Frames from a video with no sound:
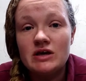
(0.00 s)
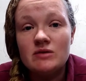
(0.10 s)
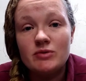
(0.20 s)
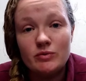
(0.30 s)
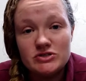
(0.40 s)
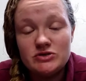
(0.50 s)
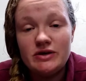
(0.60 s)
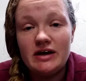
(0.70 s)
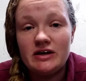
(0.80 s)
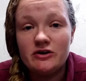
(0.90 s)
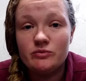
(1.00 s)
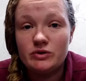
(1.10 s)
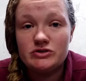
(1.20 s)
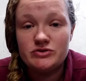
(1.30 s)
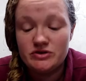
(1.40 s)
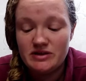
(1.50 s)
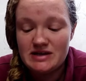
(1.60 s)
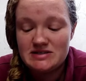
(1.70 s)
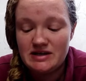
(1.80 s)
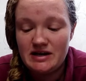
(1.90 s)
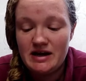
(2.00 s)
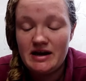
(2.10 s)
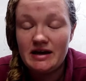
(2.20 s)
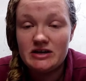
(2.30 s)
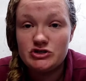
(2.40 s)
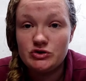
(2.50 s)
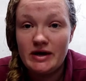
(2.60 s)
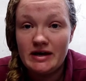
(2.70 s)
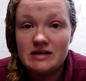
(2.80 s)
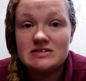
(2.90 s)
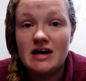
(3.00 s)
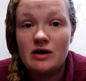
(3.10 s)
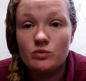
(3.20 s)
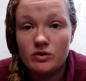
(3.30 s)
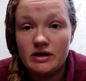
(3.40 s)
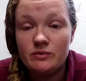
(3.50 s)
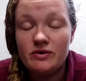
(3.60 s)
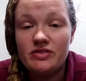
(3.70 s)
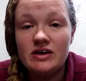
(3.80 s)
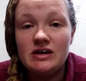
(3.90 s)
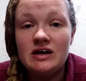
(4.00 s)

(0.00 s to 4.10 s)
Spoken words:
but once you get here and we do your lesson and I get you hands-on working with it,